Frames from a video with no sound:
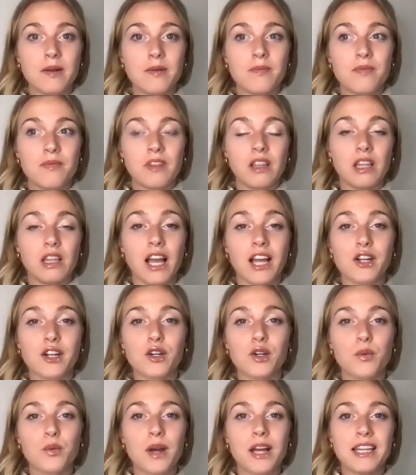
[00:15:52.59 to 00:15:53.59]
lighter
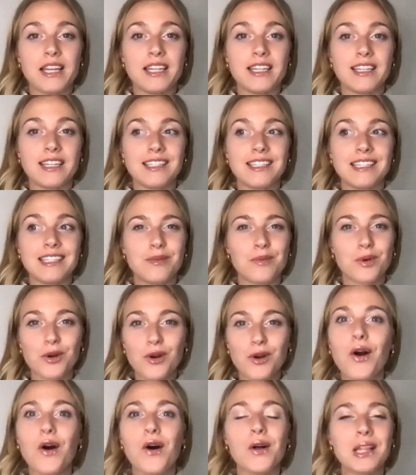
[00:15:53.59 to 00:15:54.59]
when we're
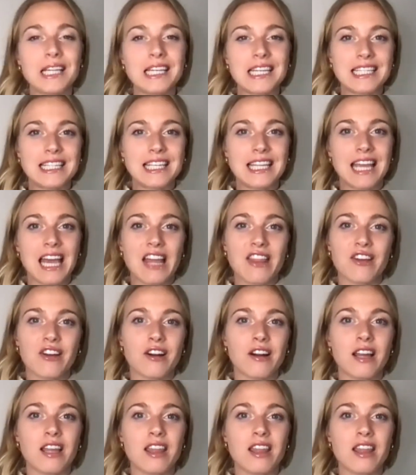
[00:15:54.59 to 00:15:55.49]
all in it together.